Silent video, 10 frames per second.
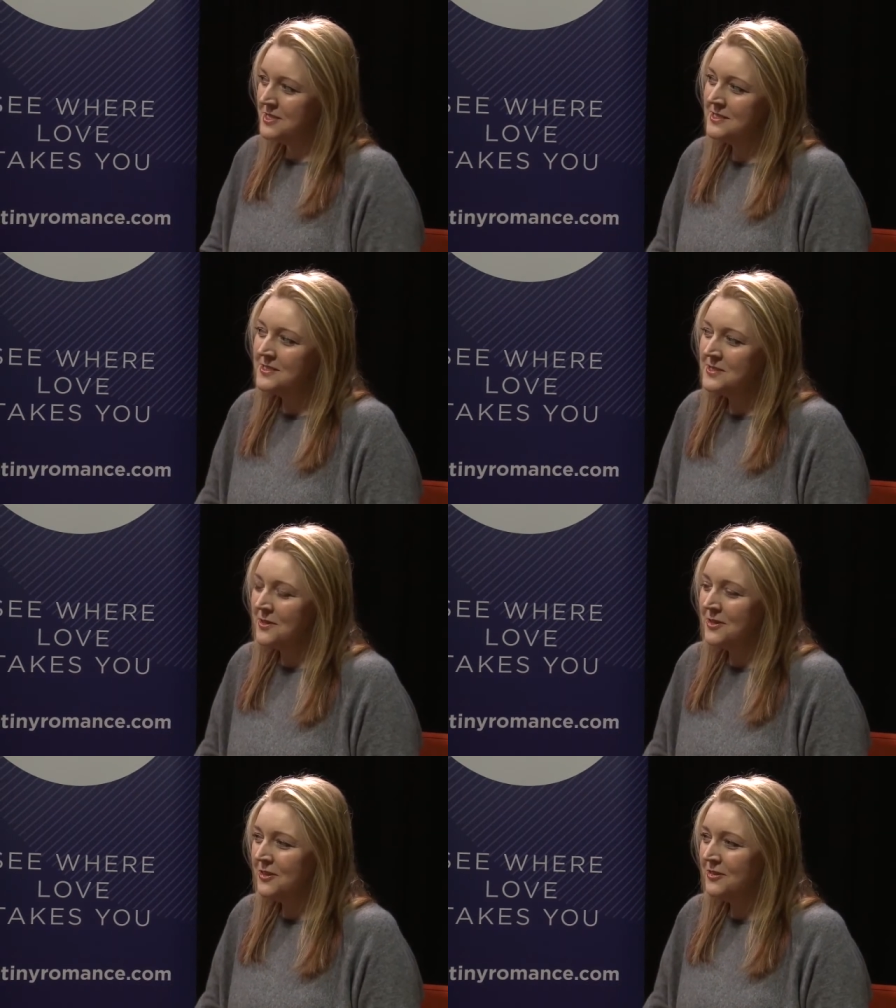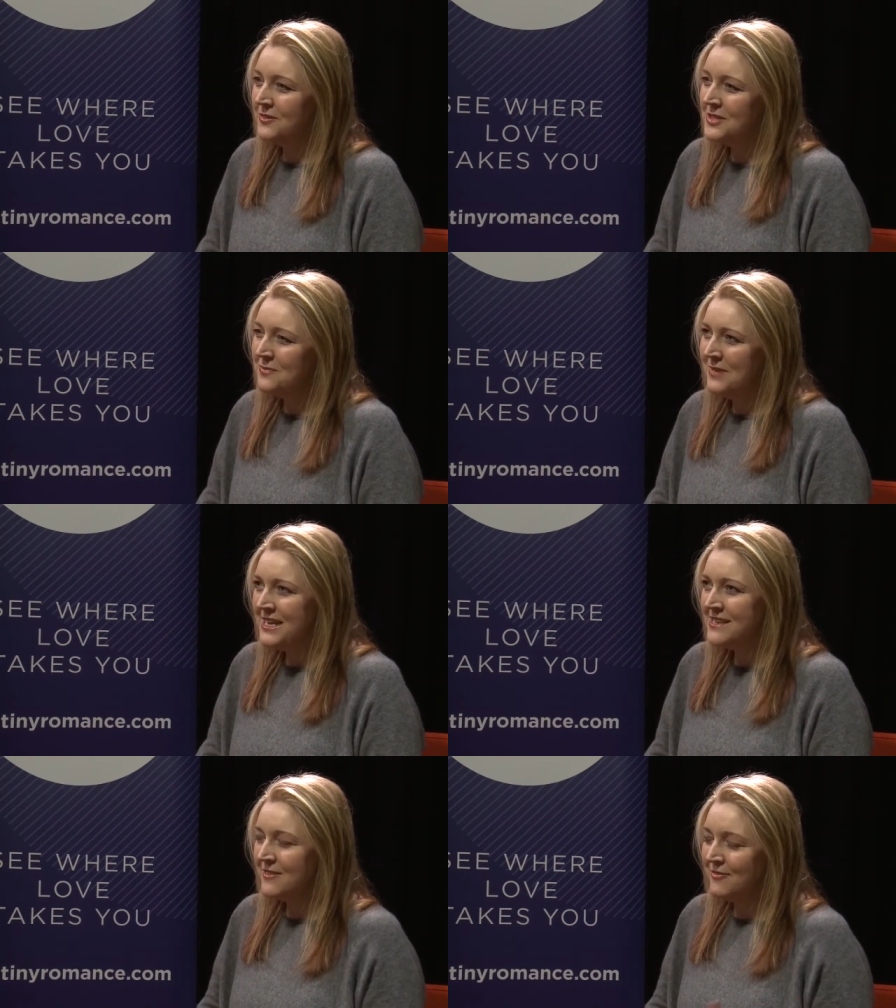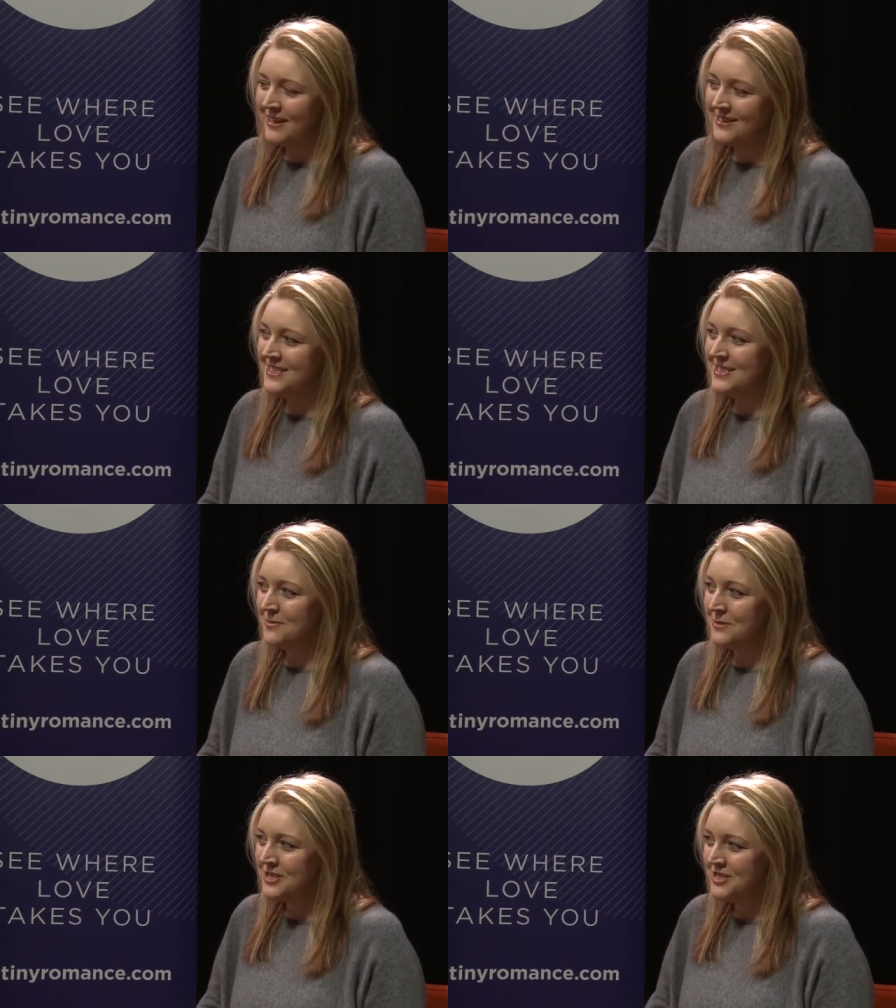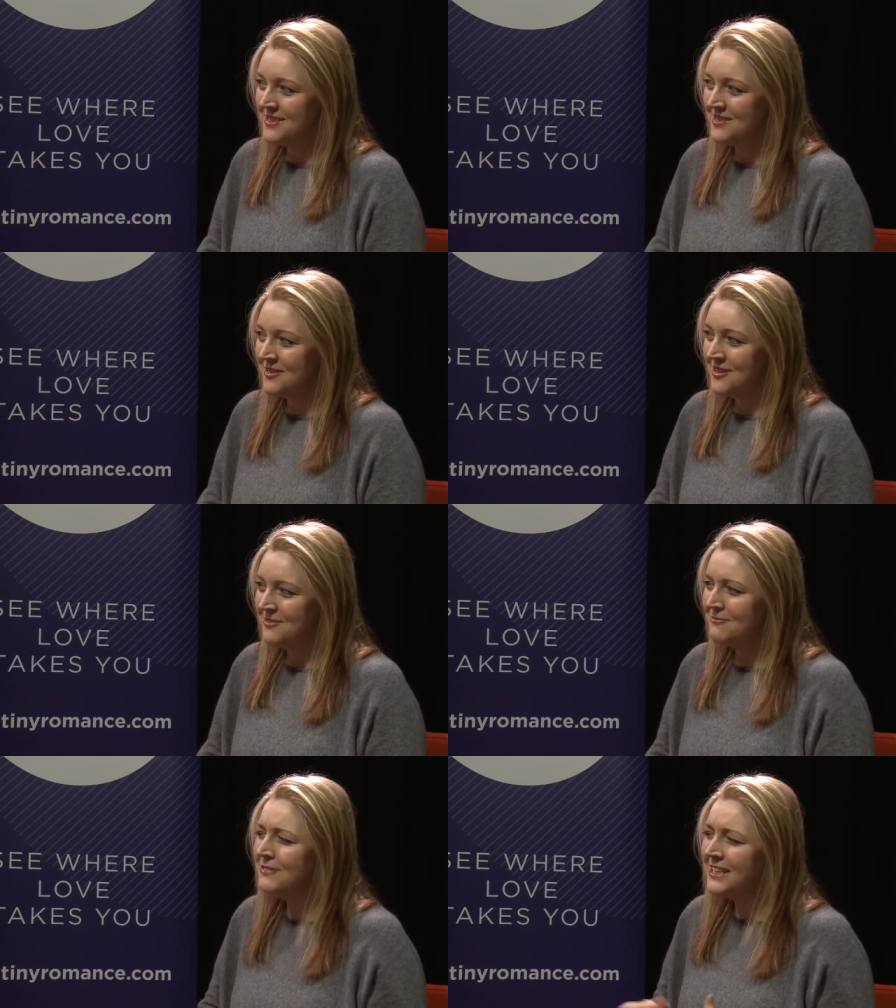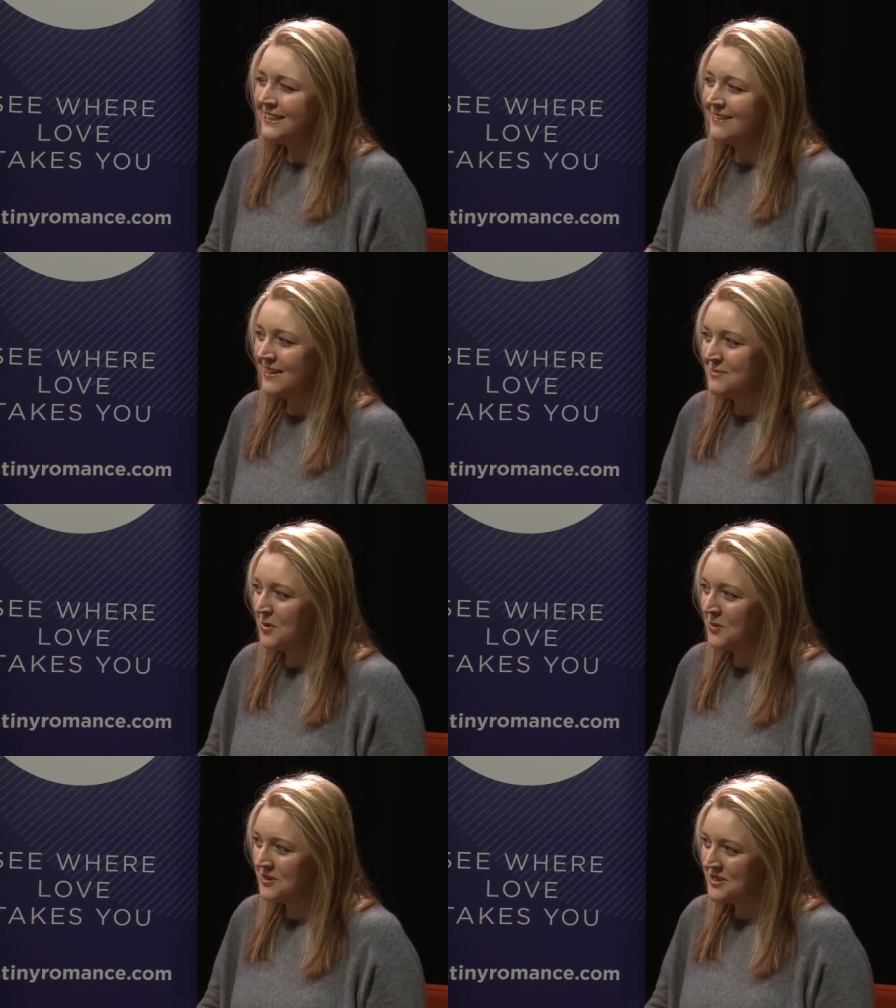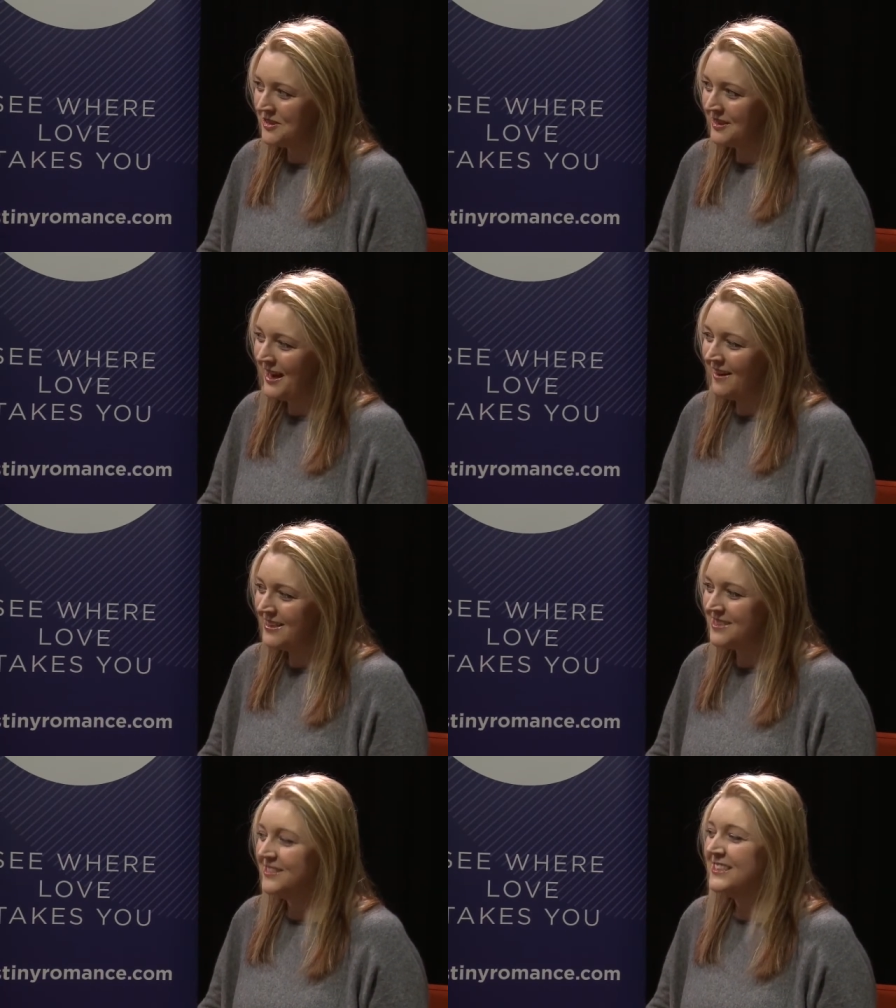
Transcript: So to me, the fact that she's a witch is not really that important to her character.